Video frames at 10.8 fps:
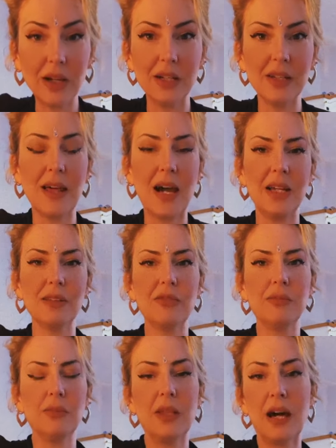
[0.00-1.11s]
And that,
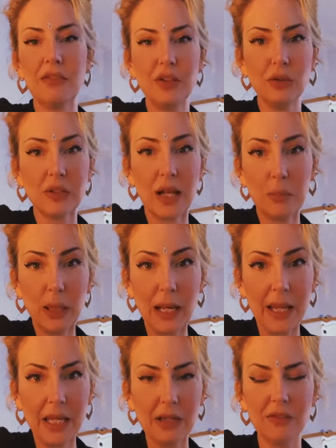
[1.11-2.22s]
that feels like play.